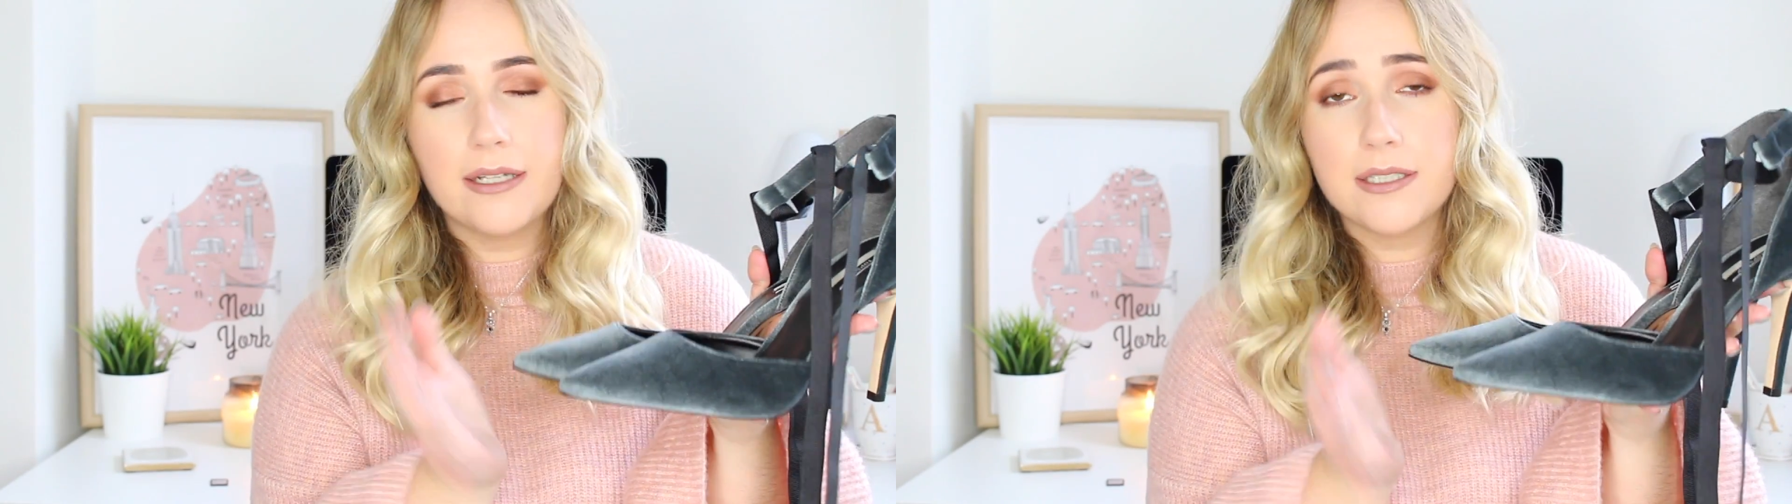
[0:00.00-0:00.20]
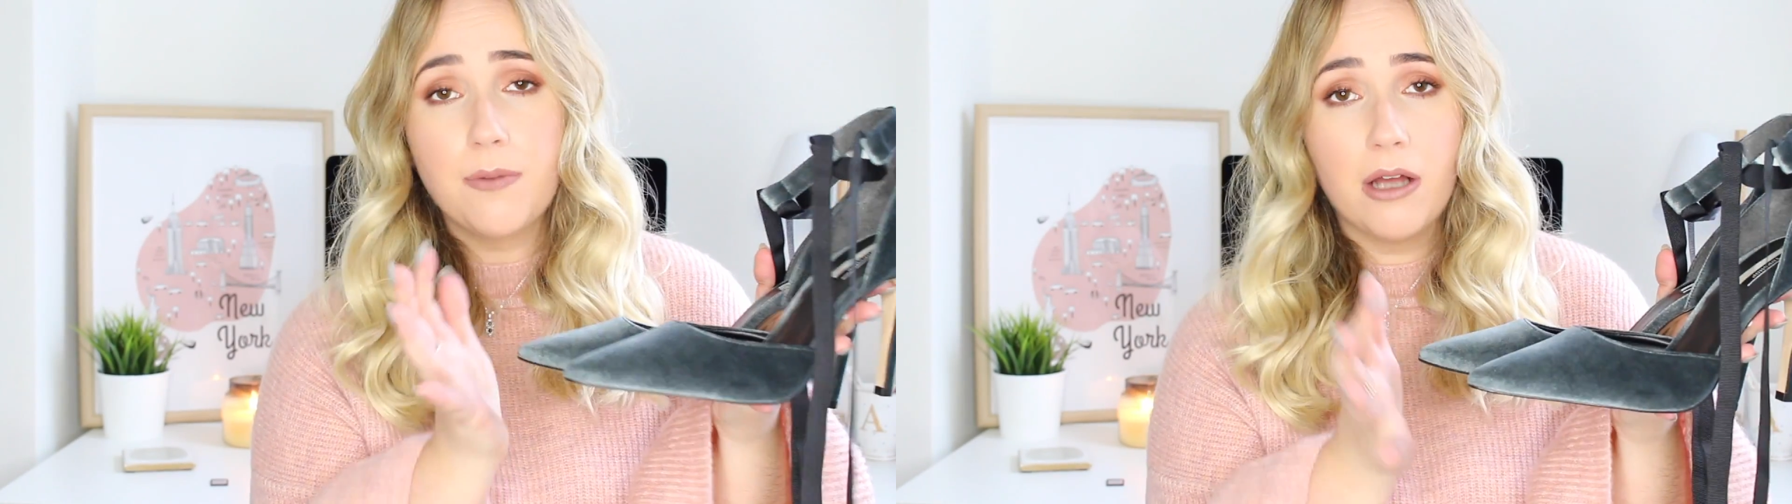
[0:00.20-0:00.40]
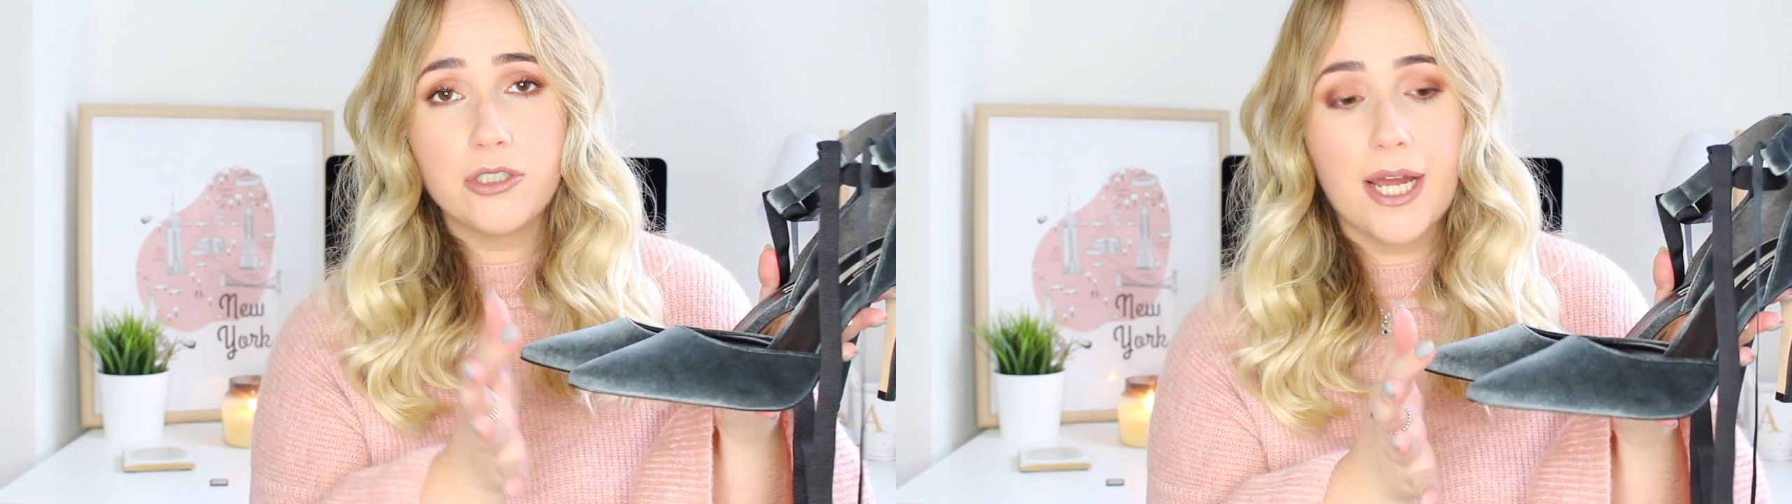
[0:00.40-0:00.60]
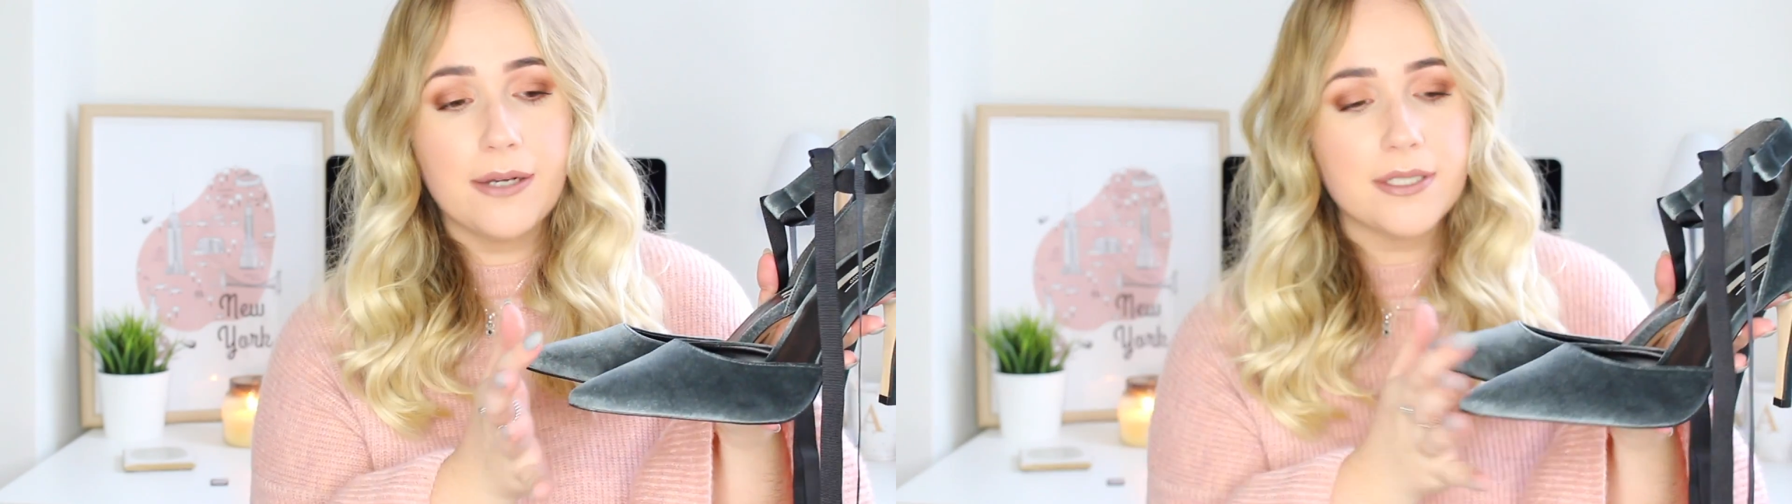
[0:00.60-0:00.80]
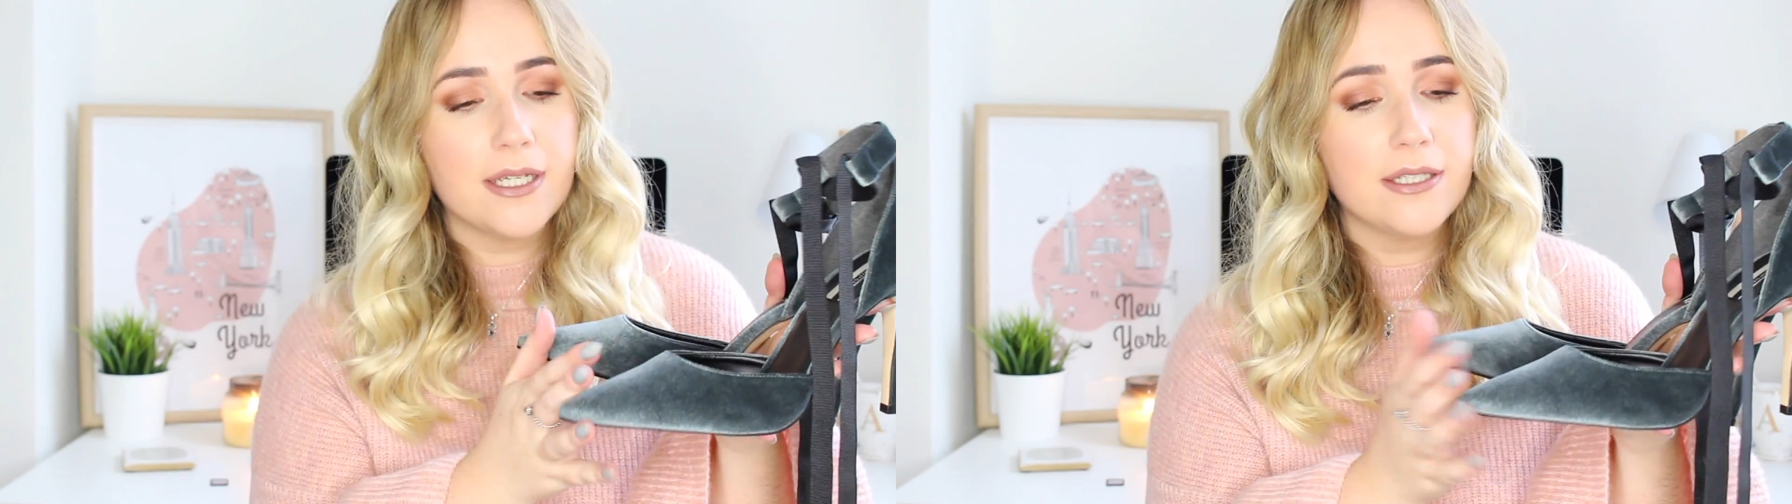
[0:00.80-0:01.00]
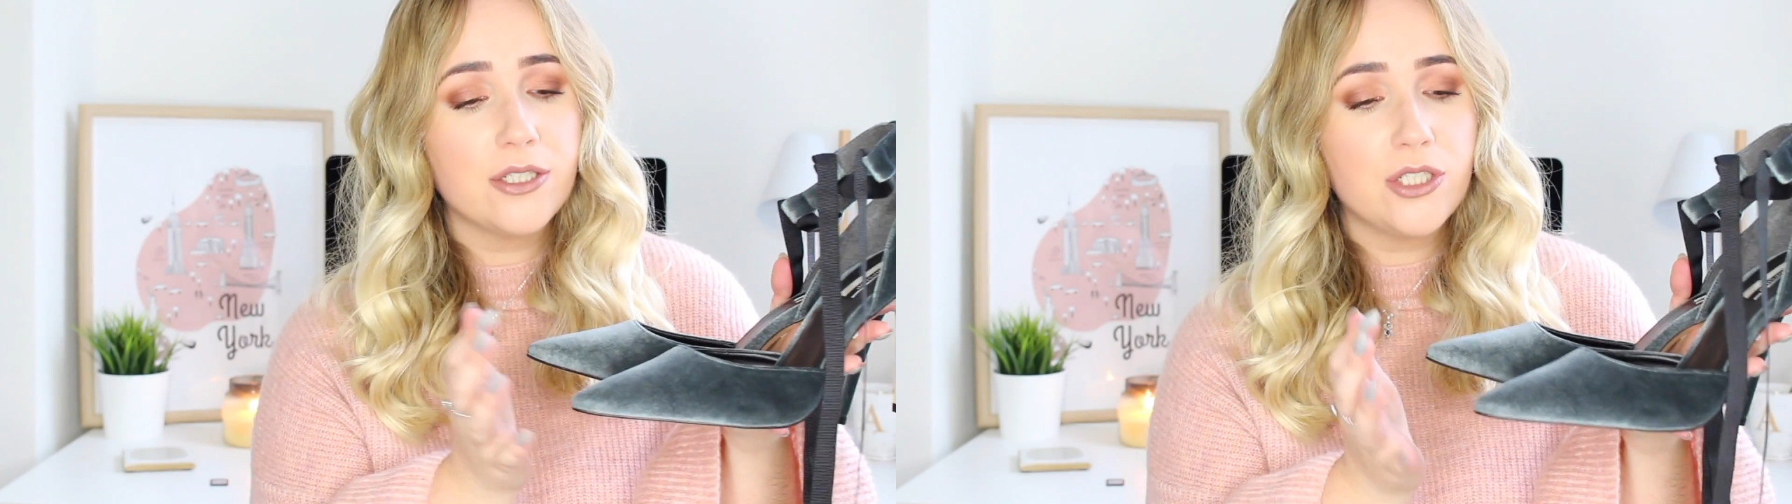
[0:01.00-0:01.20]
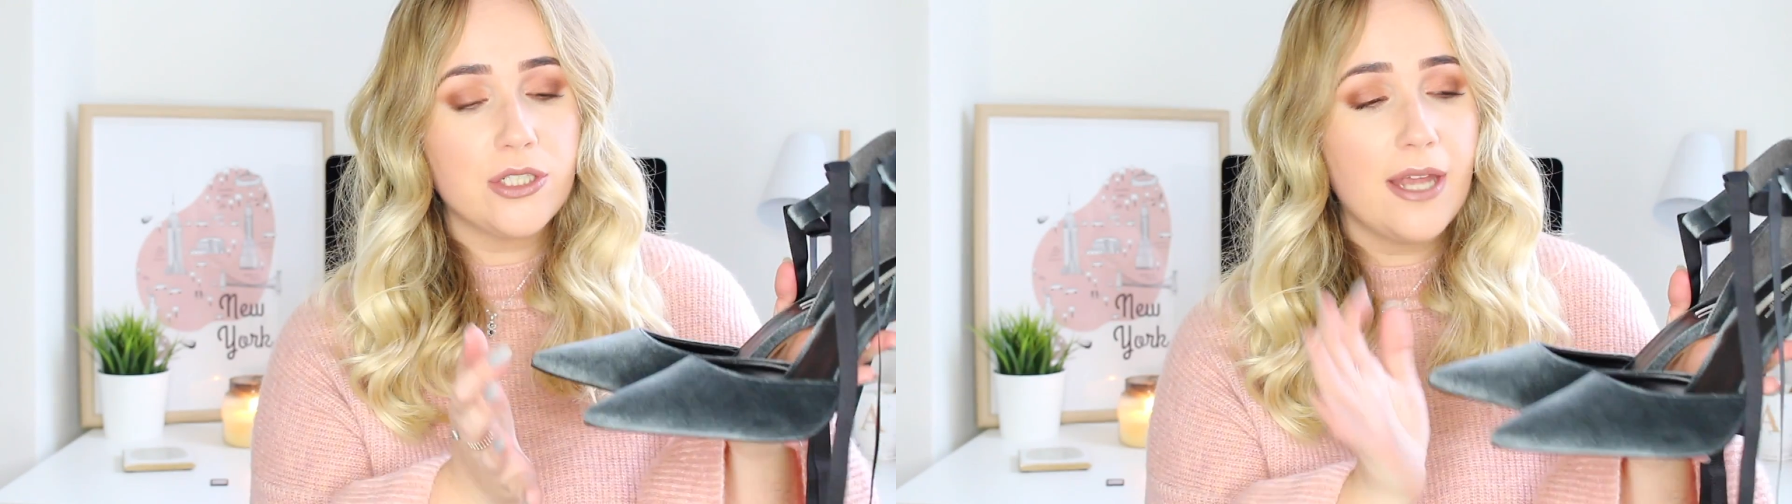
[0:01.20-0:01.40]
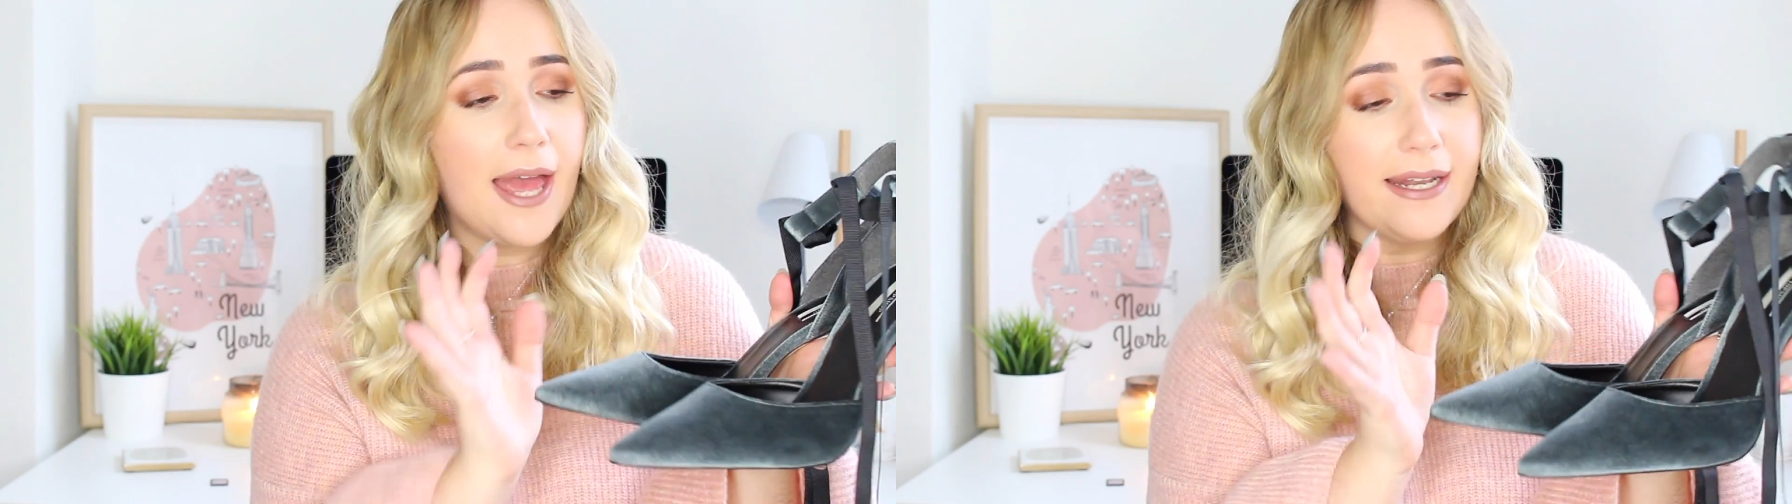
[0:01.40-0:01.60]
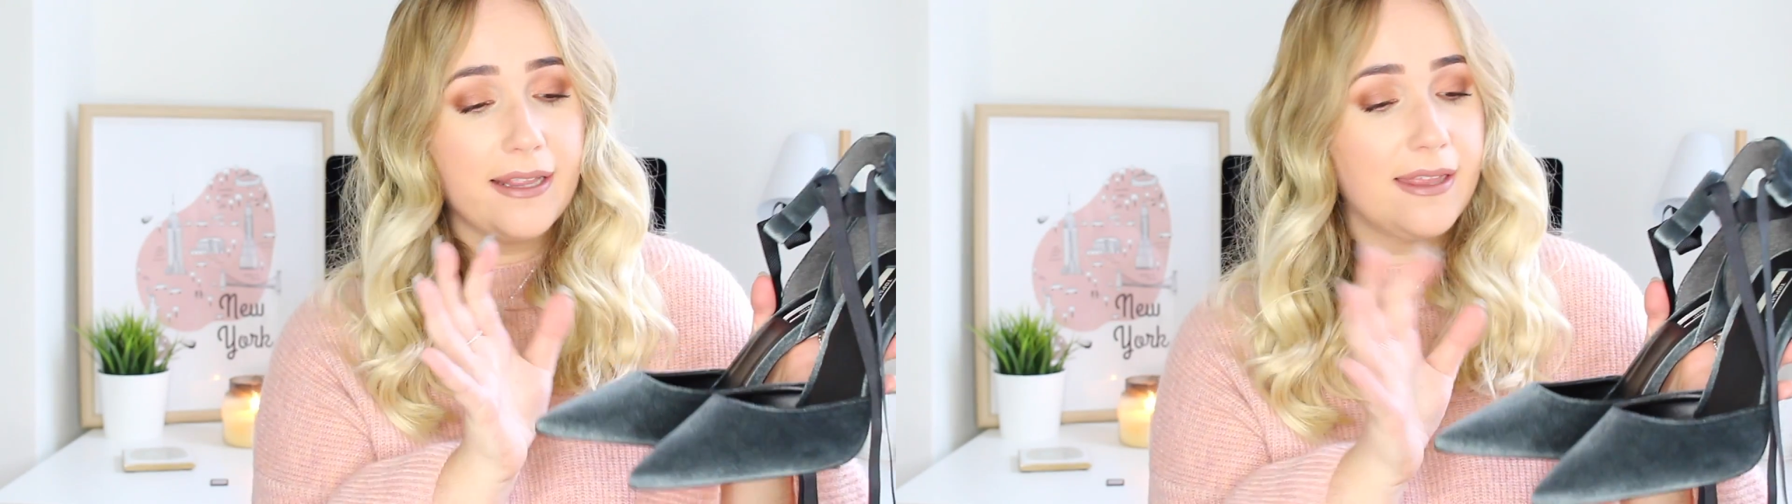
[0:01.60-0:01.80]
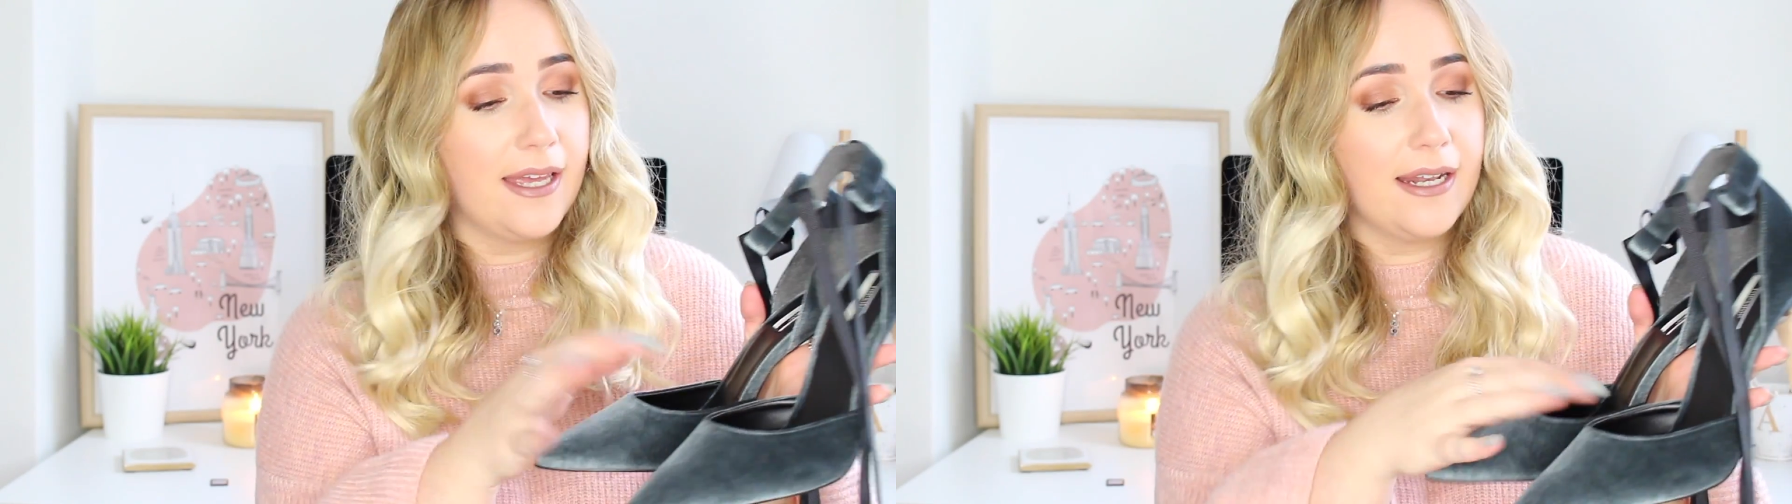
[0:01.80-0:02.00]
smart trousers,
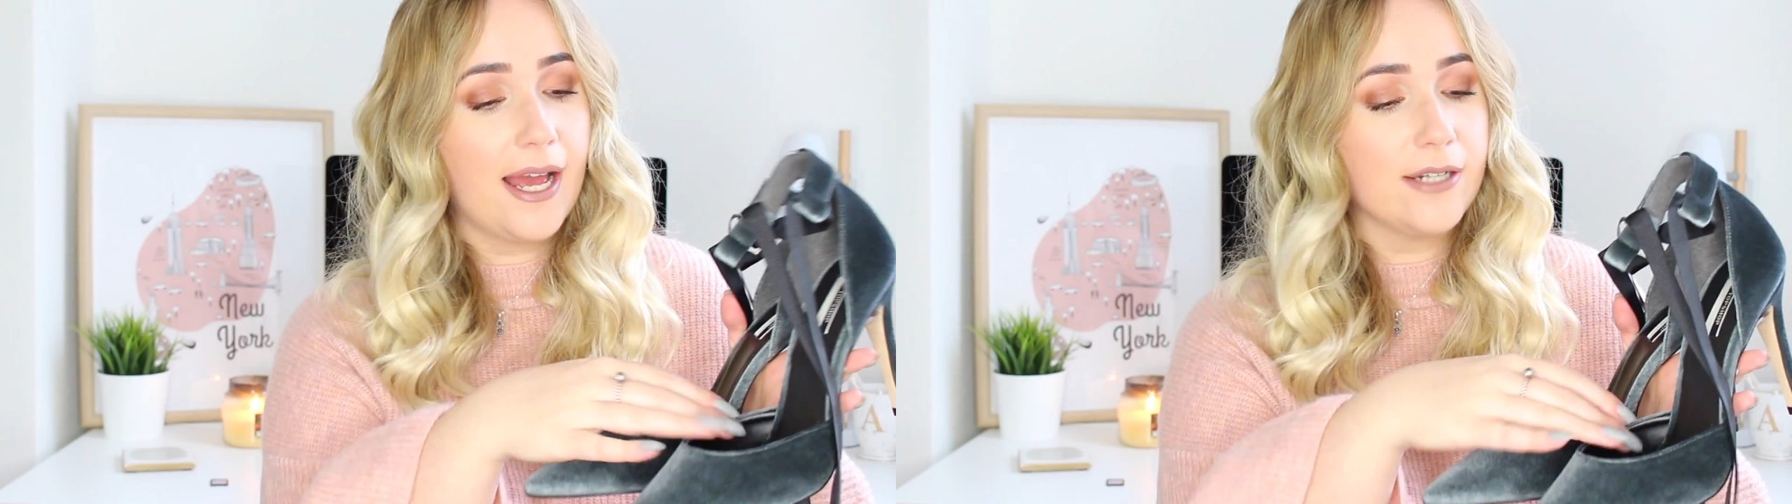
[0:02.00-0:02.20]
anything.